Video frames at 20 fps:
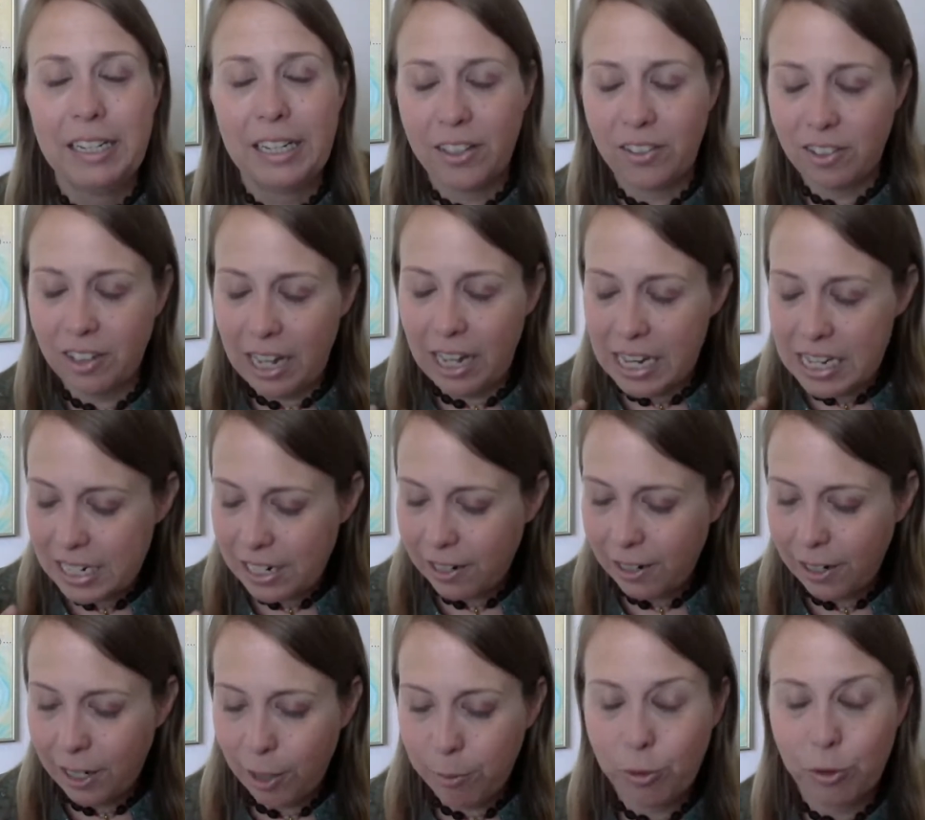It's that
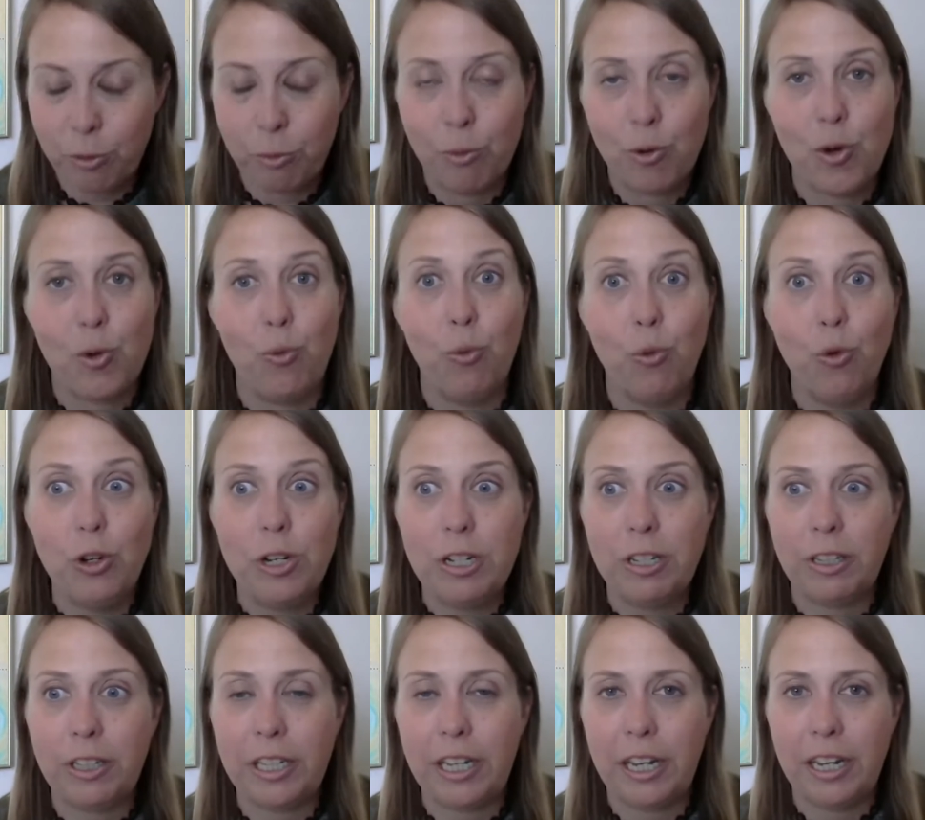time to be
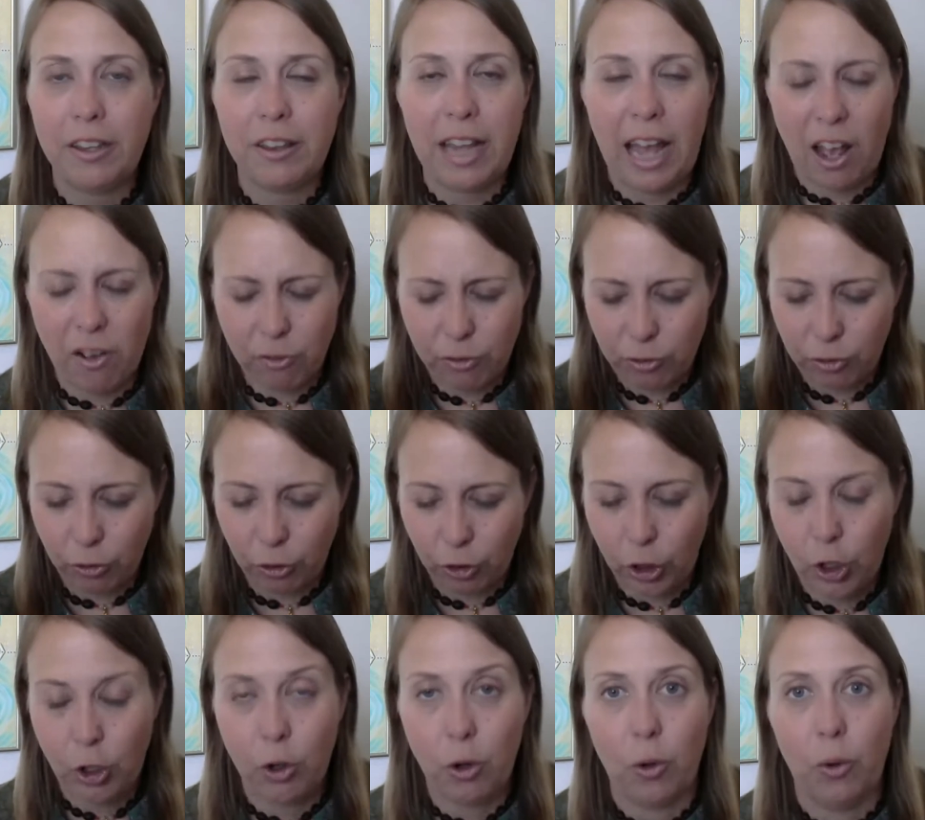really in that
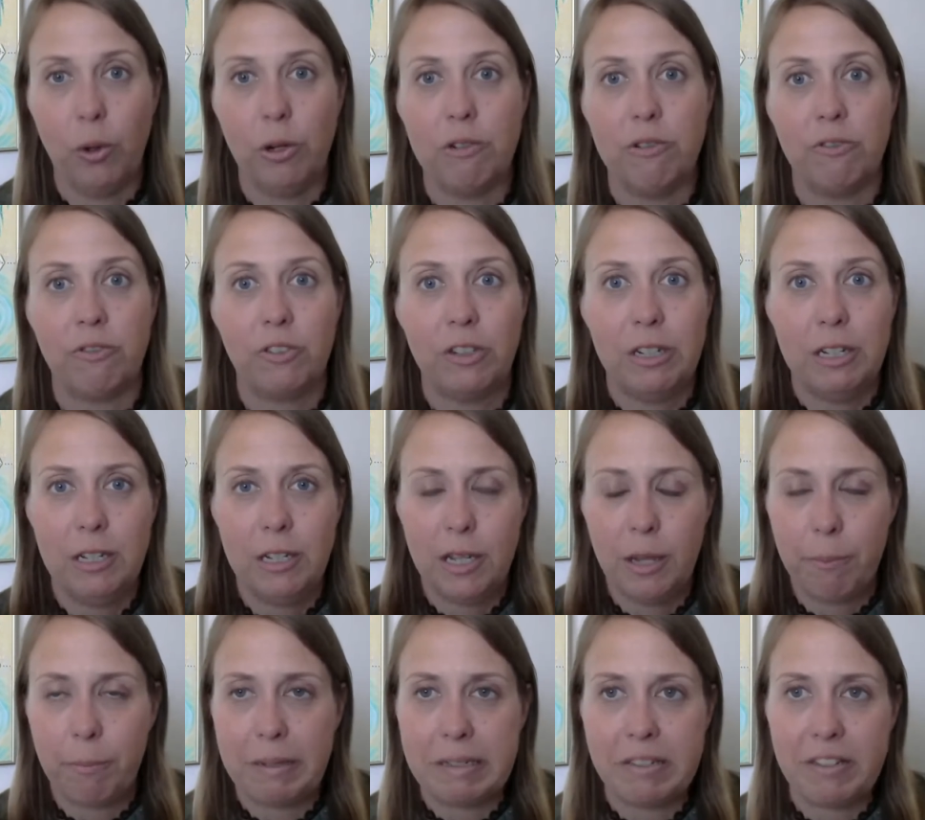flow of
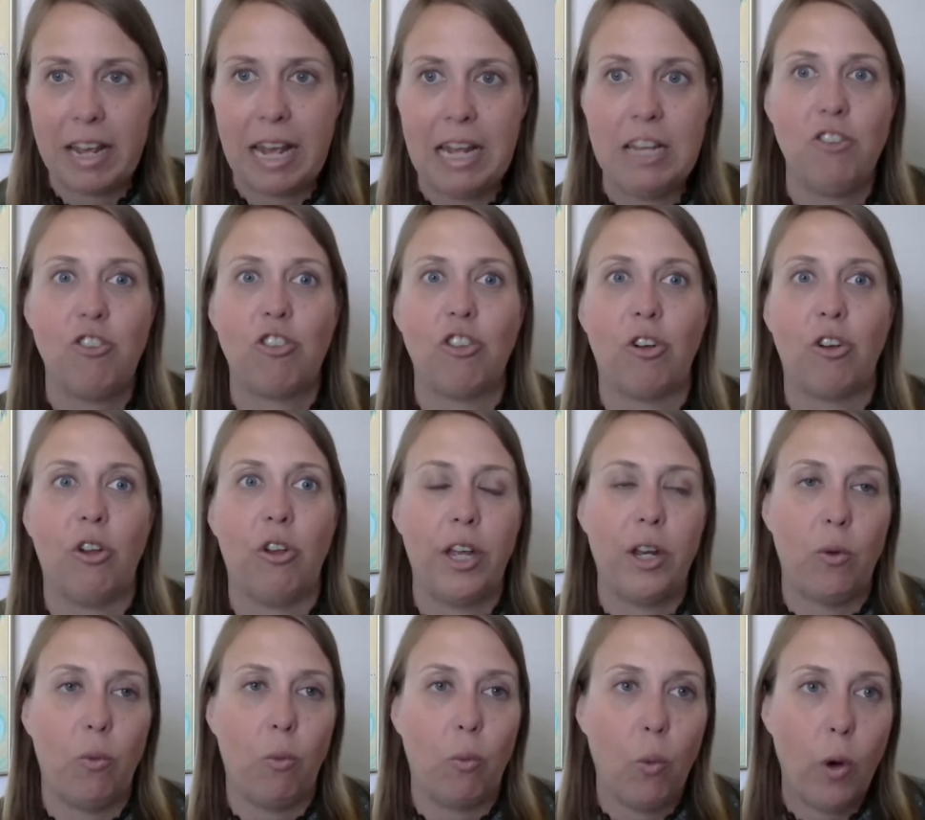potential
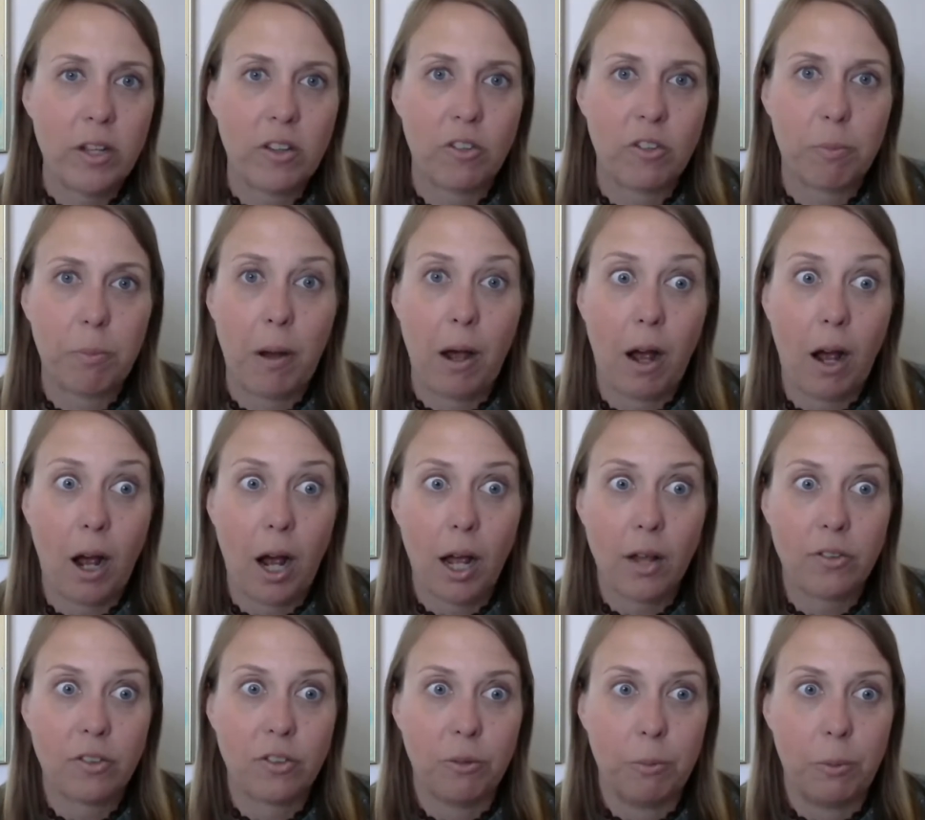and what's
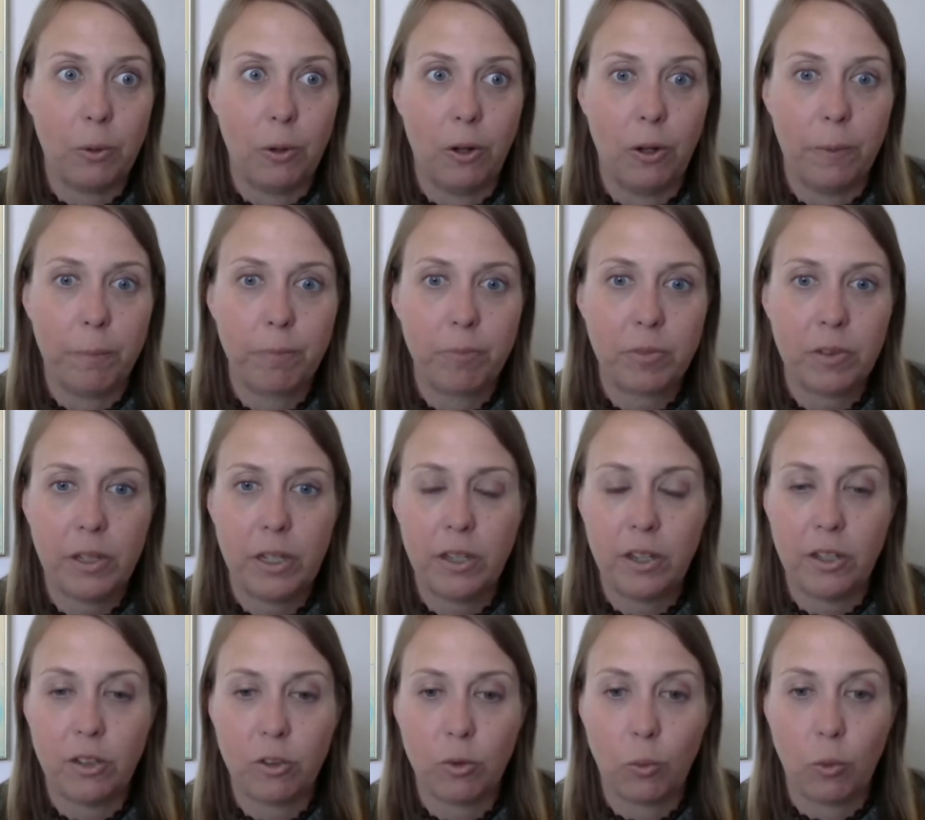possible
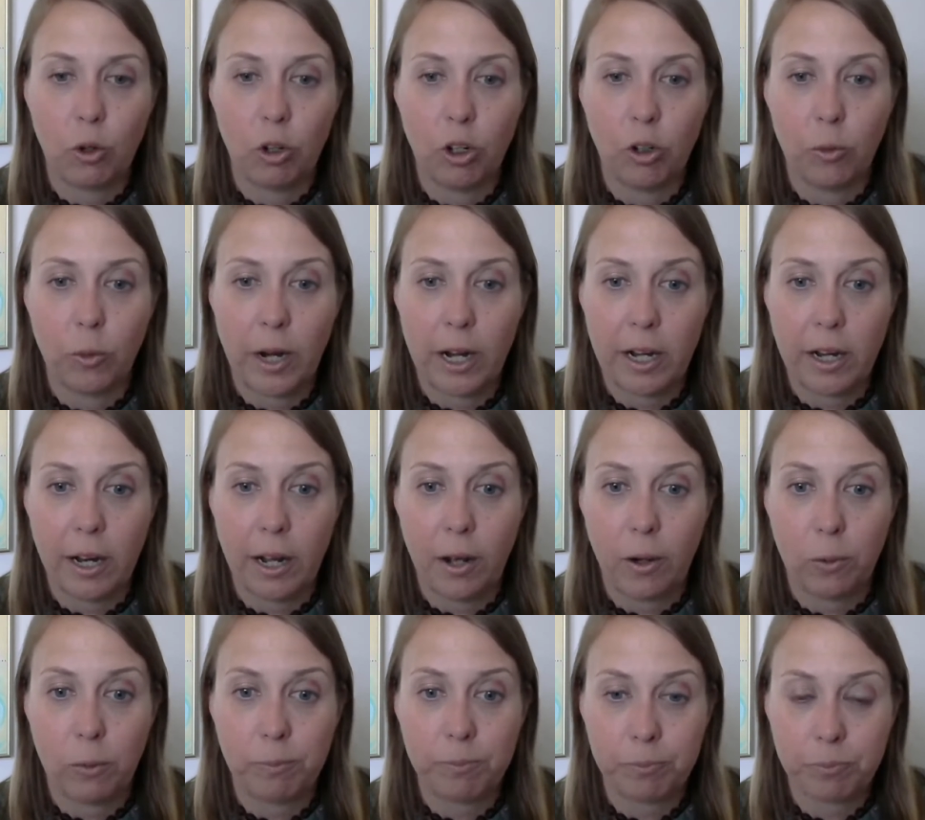in this world right
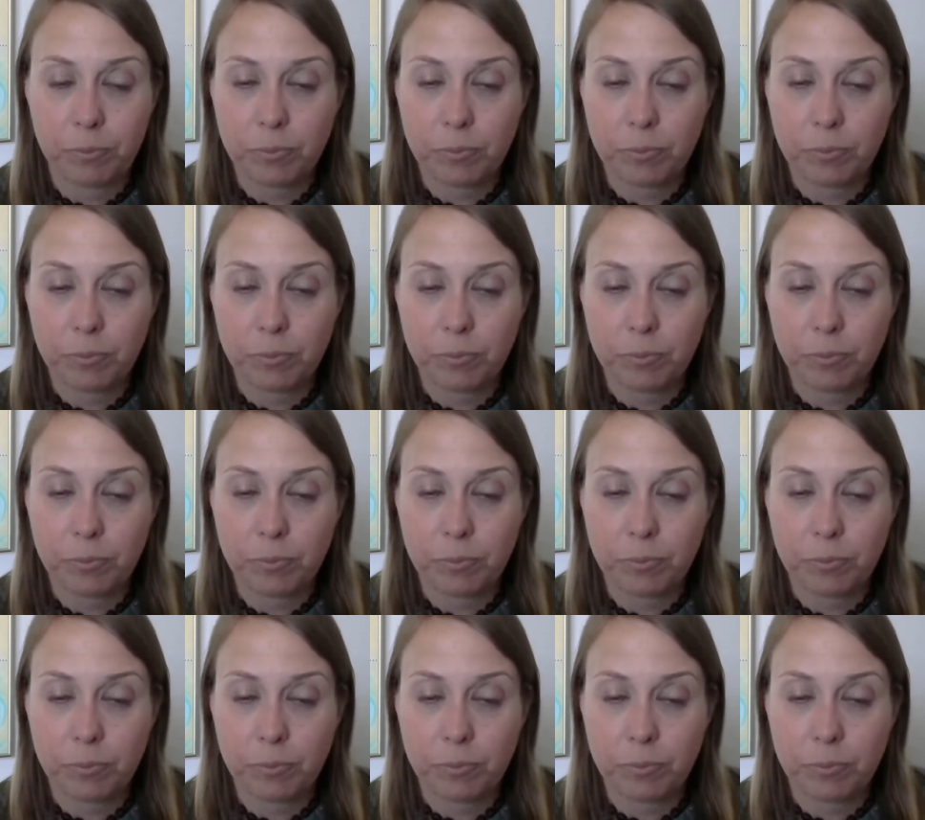now.